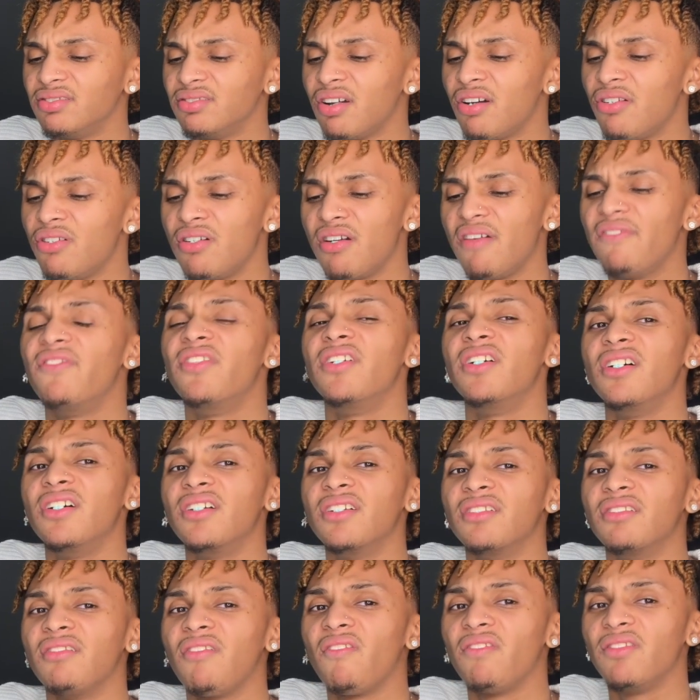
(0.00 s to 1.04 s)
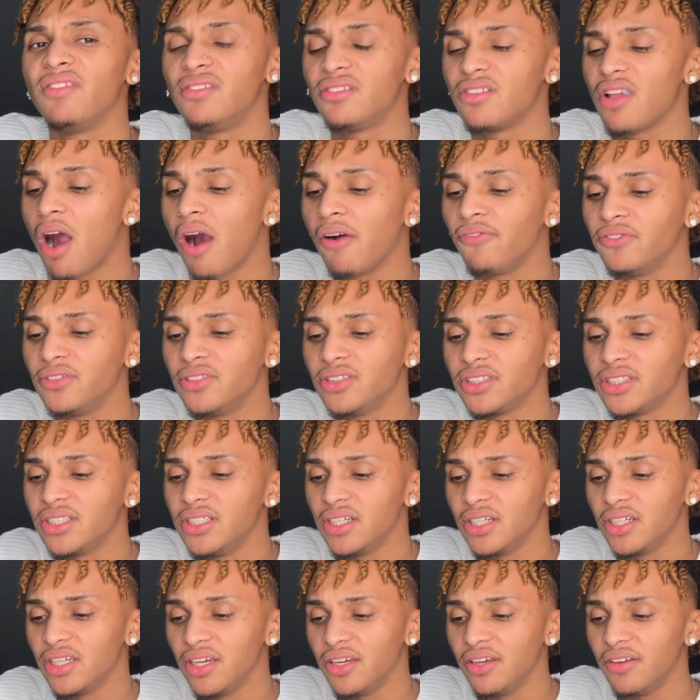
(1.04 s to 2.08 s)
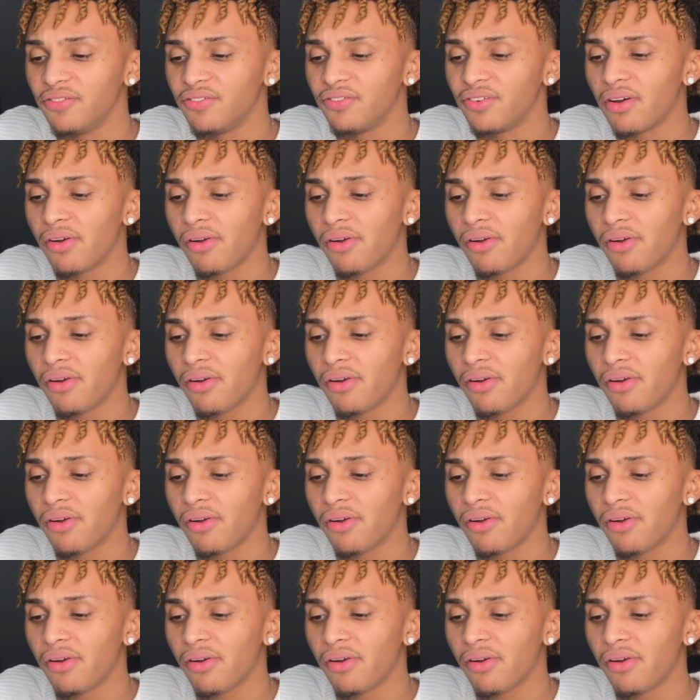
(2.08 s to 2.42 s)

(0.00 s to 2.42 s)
Who the fuck? I'm finna send a gif.